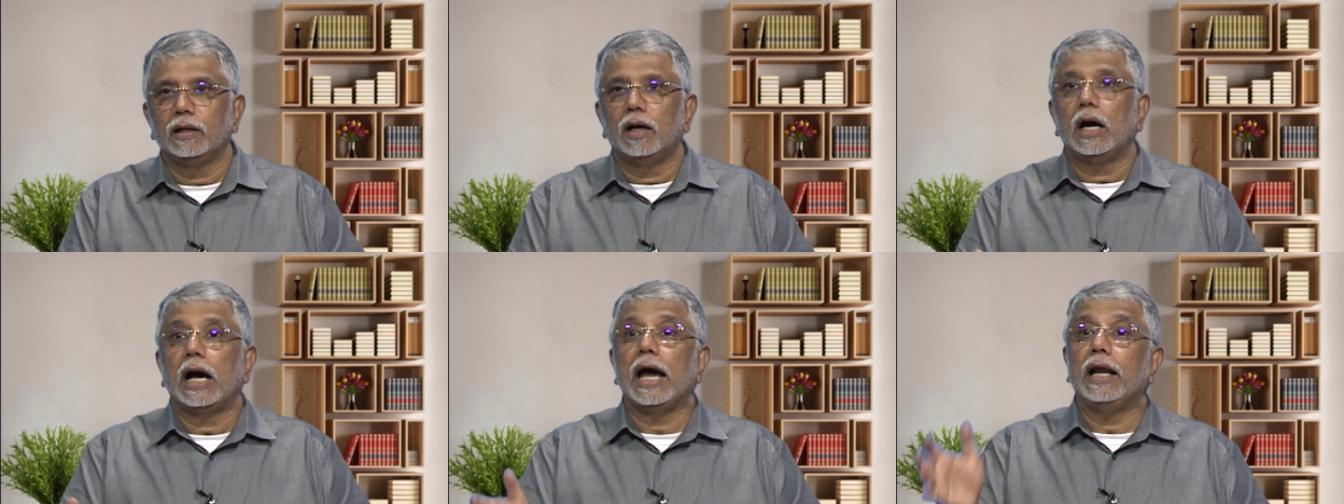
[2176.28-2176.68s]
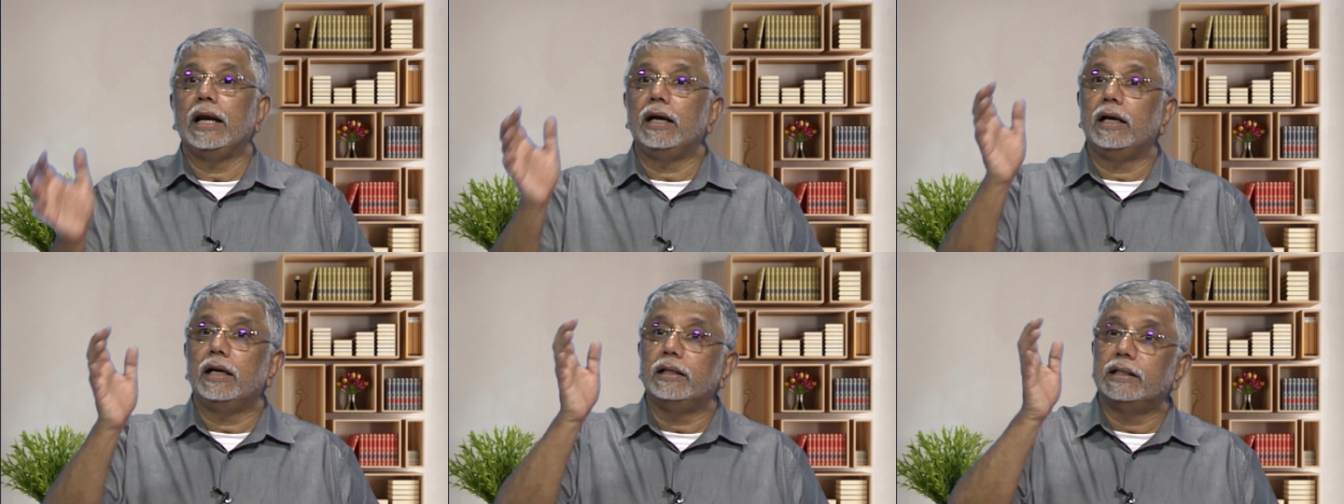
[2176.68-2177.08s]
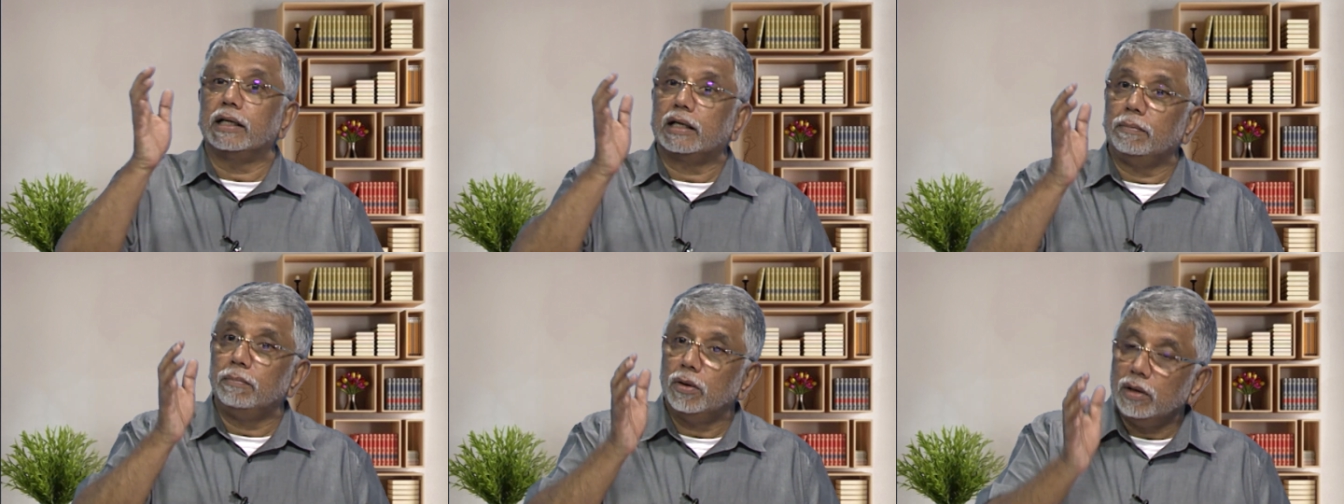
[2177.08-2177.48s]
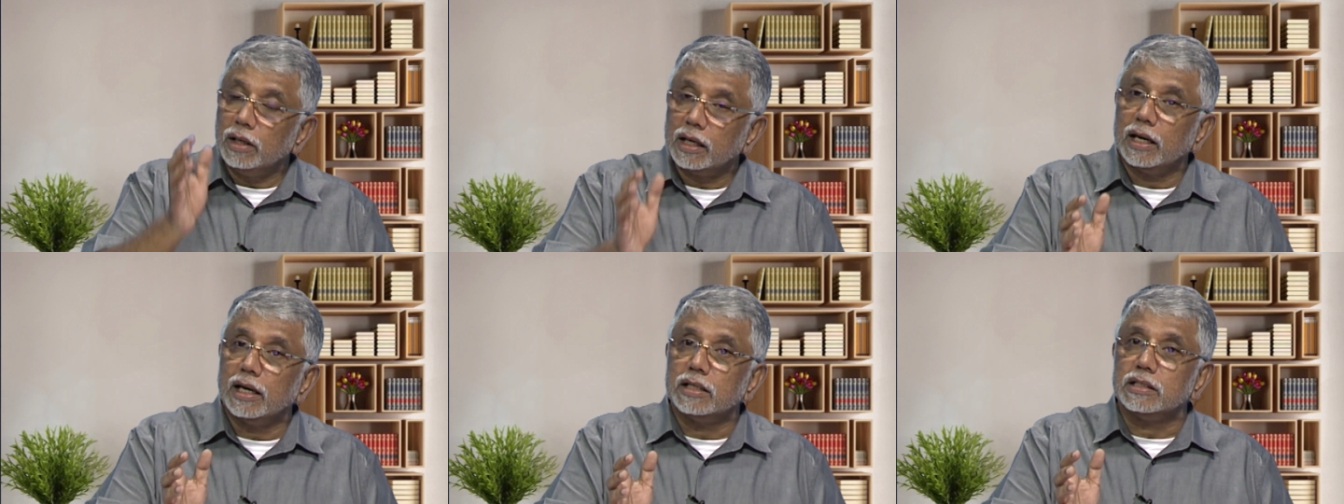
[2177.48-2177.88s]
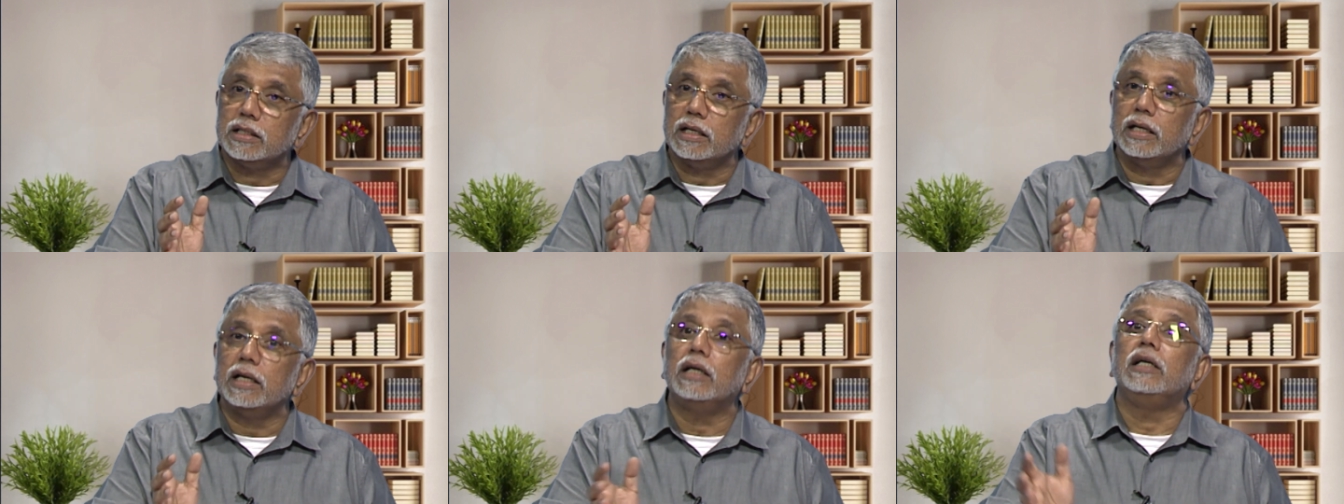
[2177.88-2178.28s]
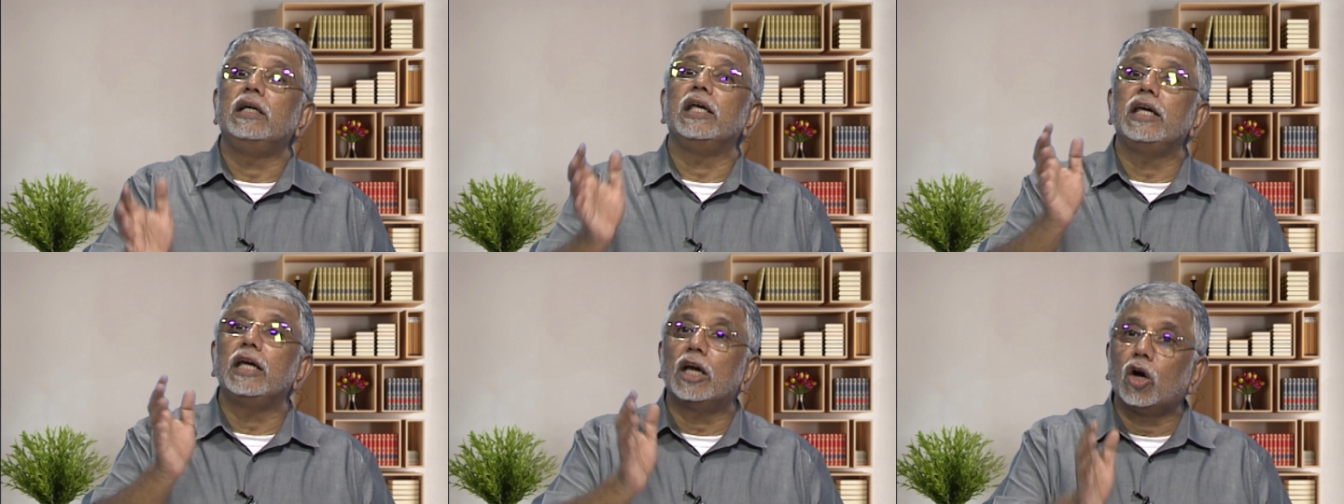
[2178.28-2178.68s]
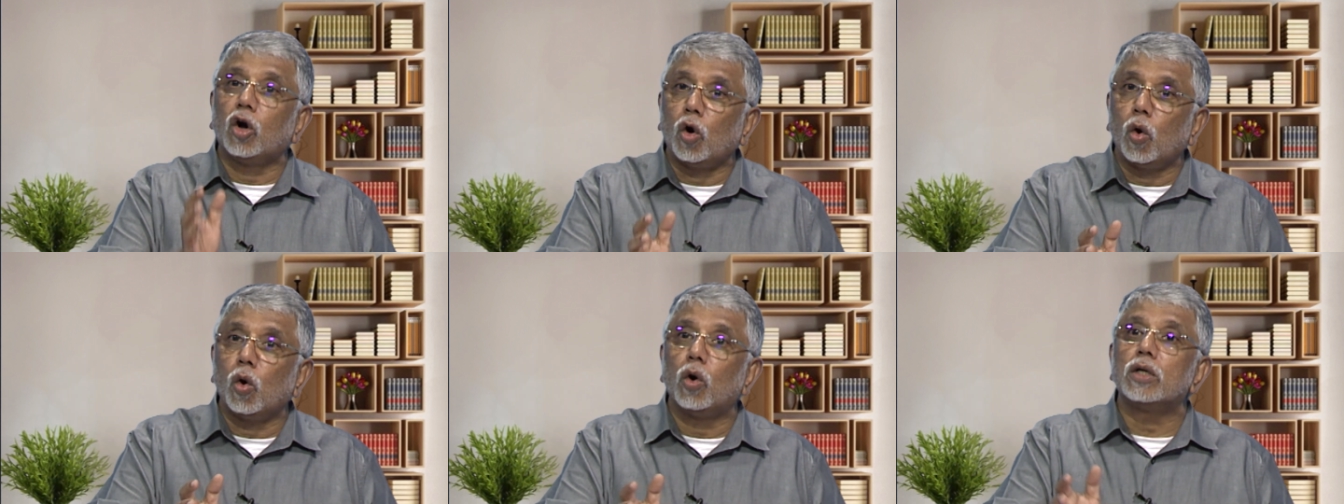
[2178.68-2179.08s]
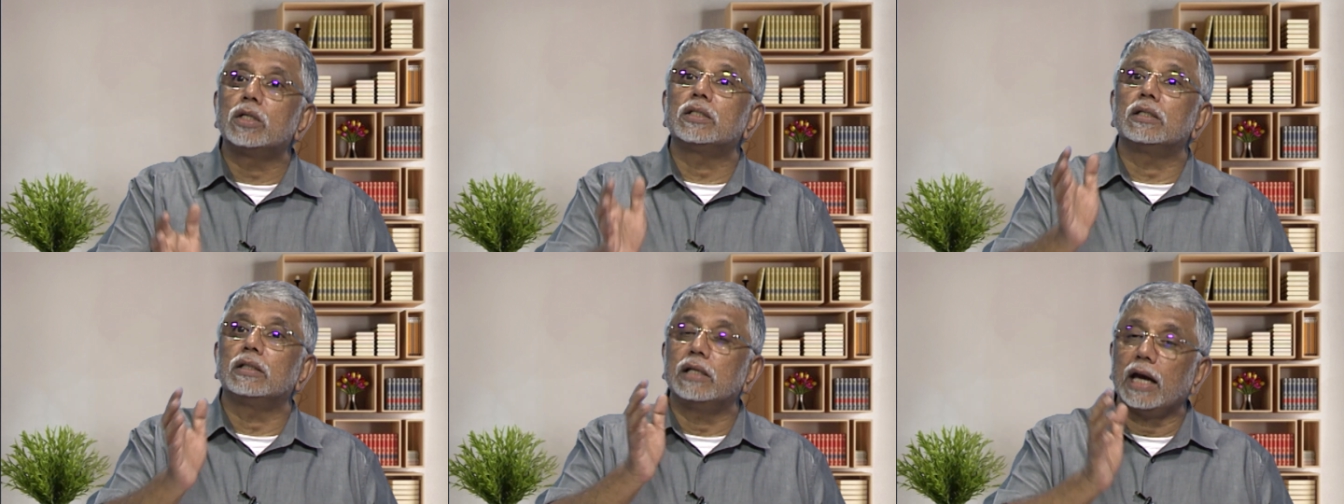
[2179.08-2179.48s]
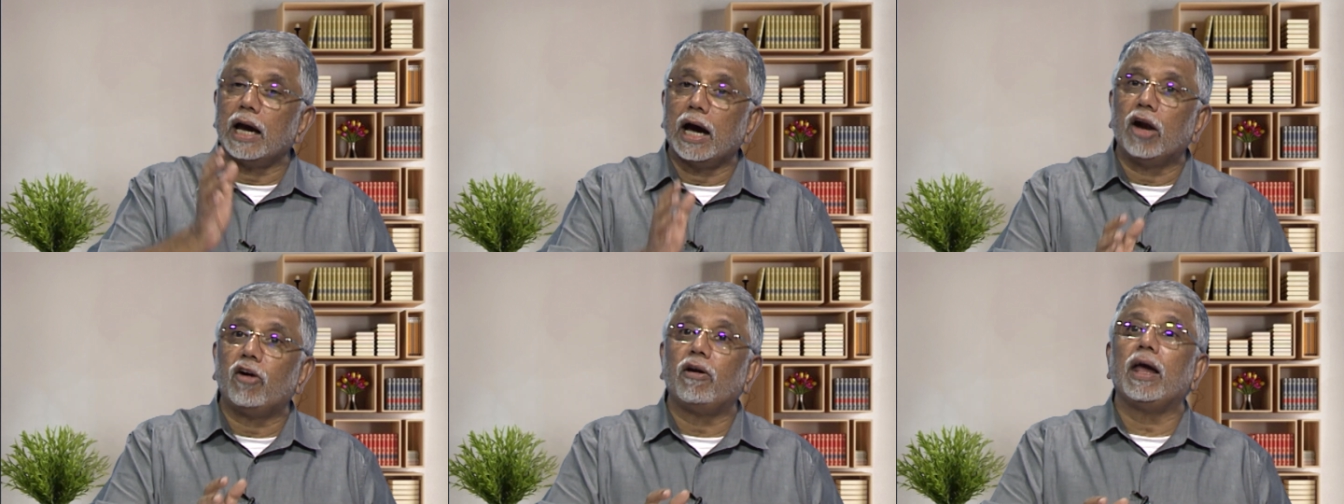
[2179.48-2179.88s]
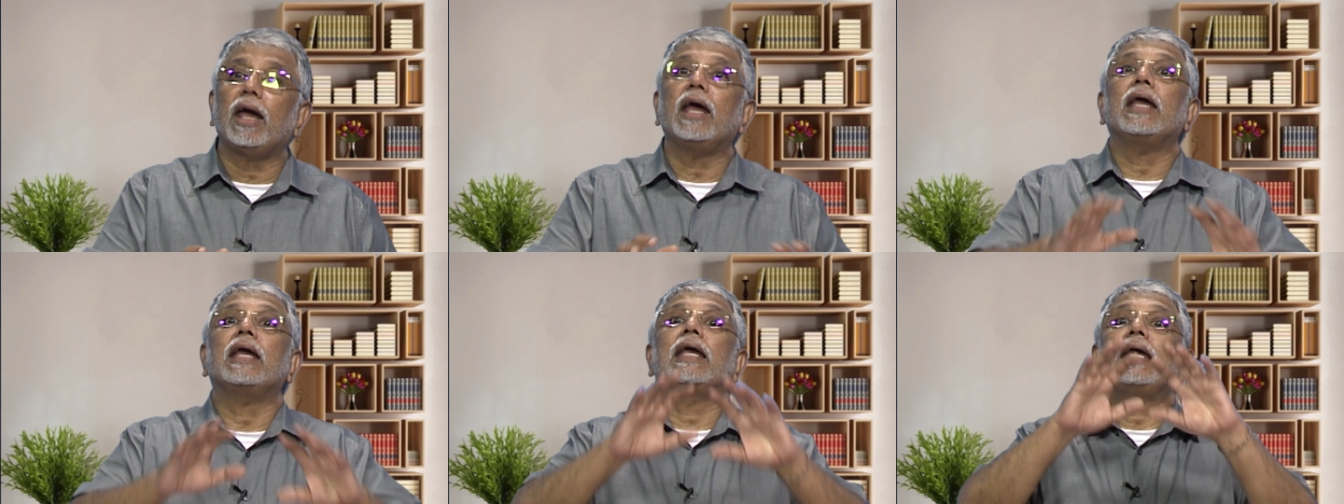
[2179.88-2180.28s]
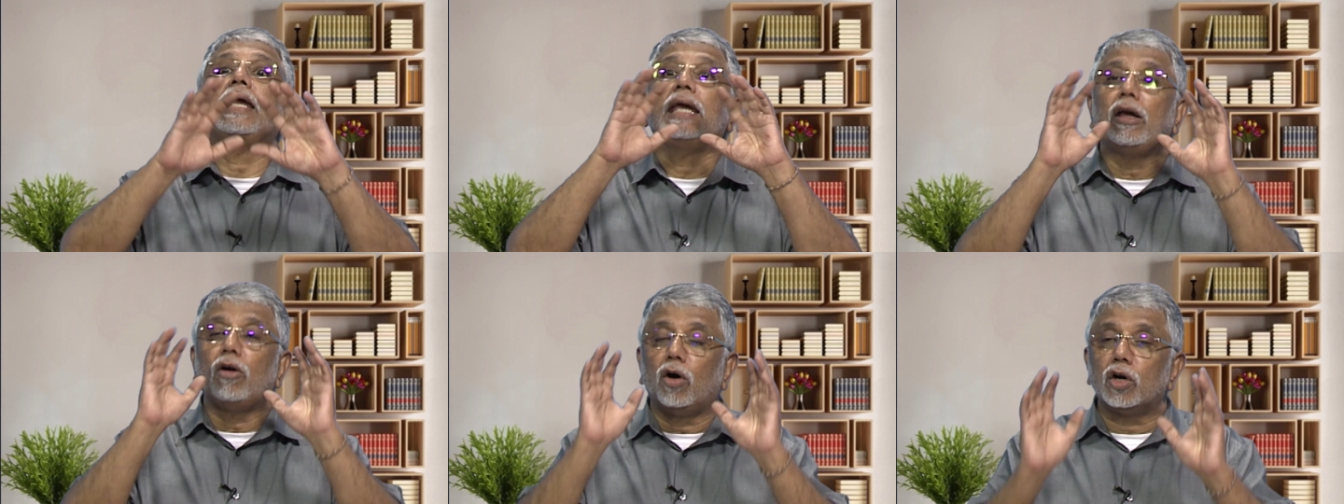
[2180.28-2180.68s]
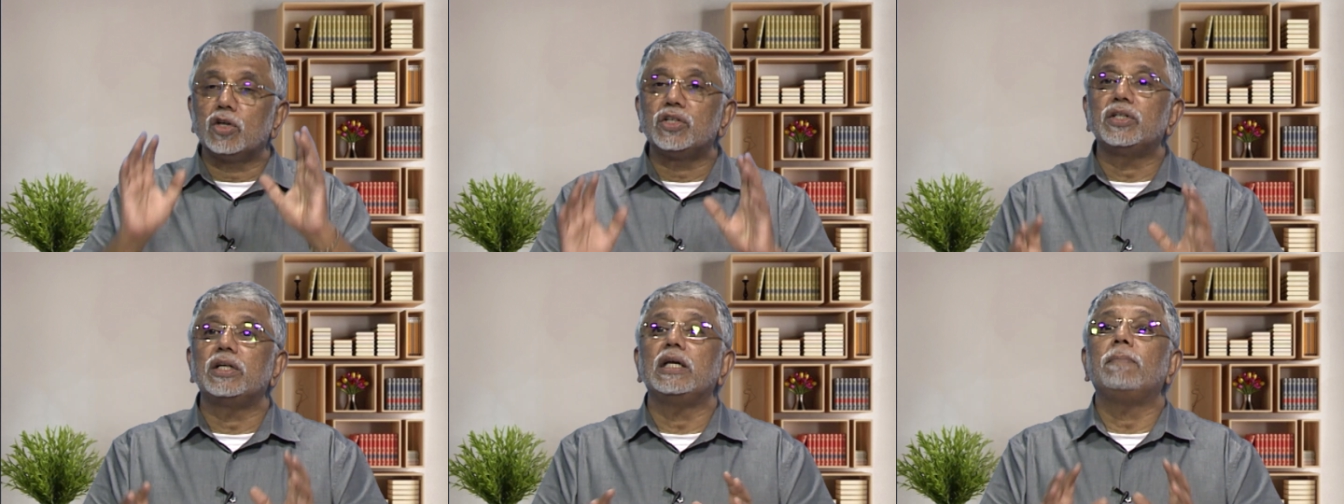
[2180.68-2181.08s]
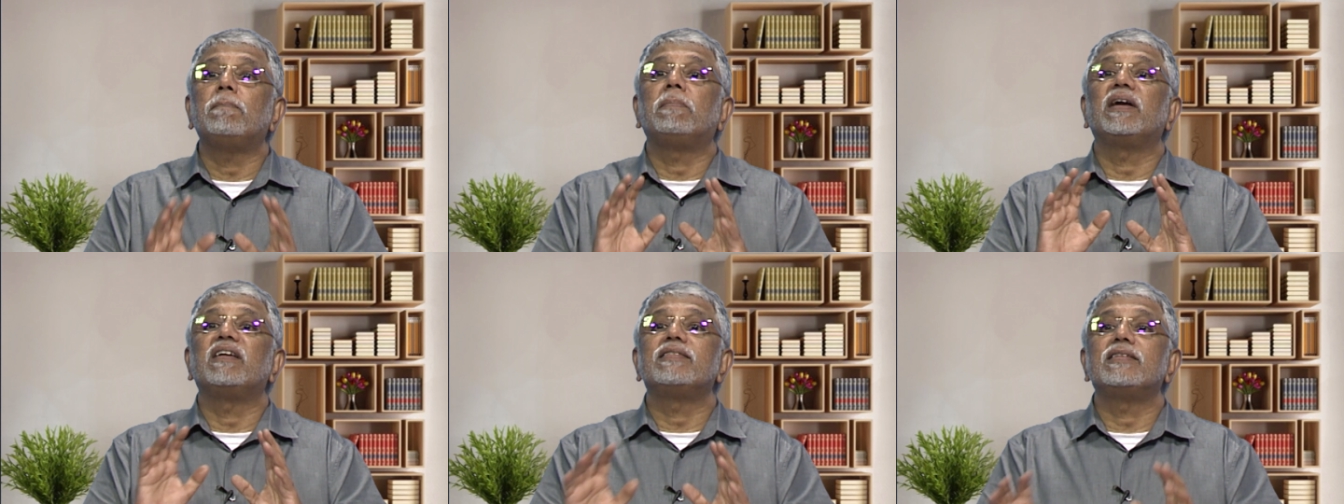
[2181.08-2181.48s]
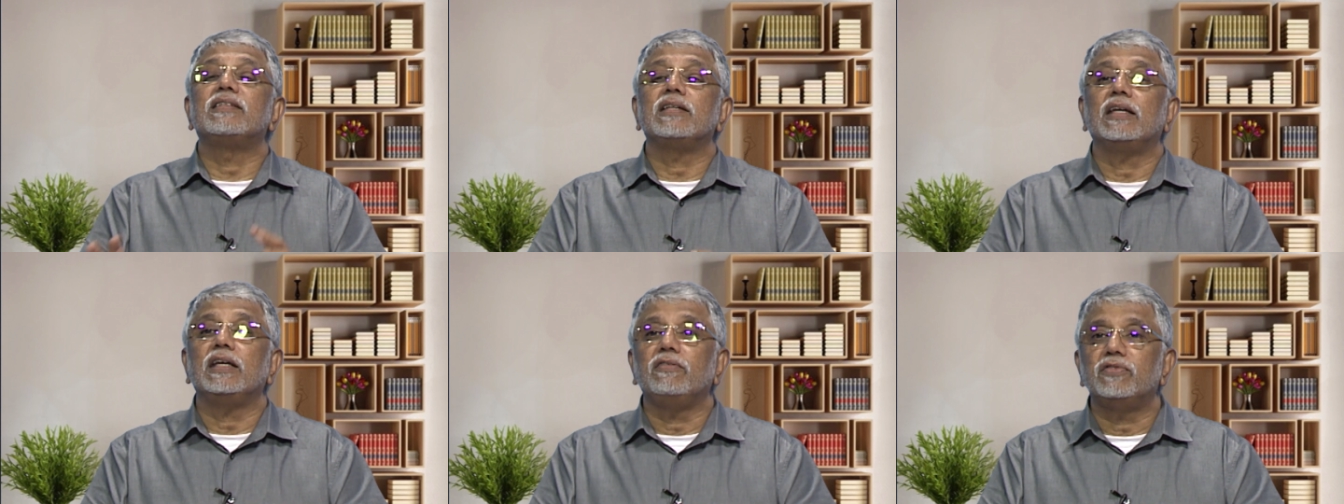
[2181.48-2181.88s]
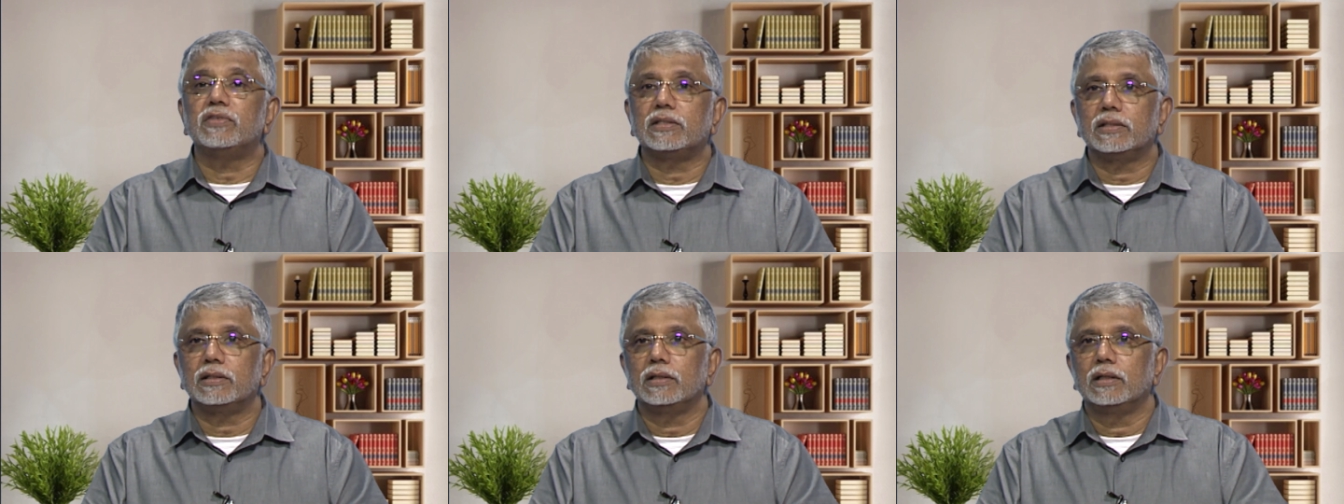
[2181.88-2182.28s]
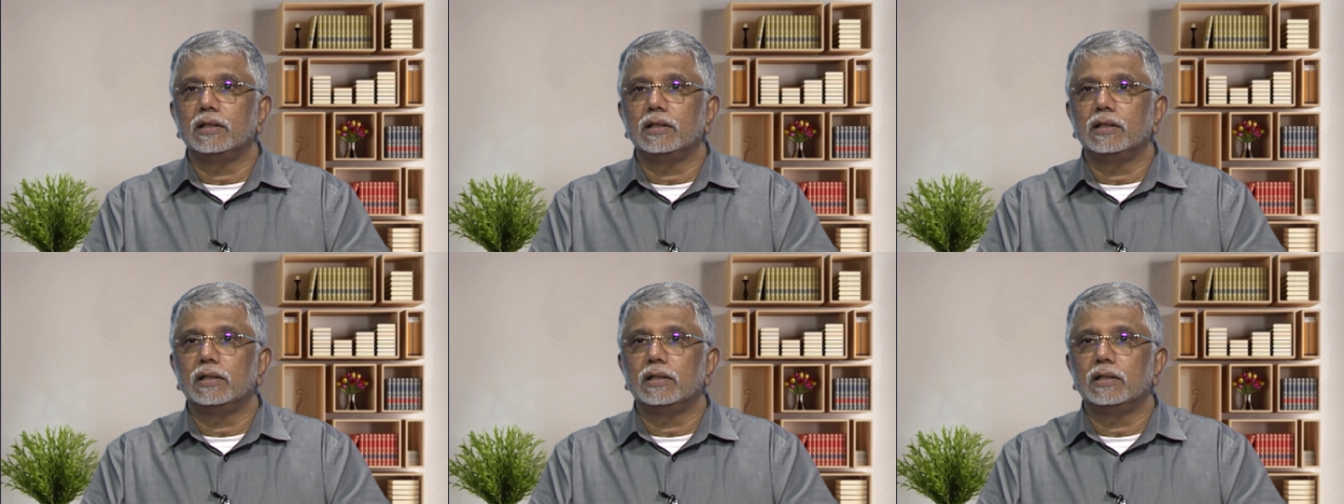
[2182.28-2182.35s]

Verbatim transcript: And the communicatee decodes the array he or she perceives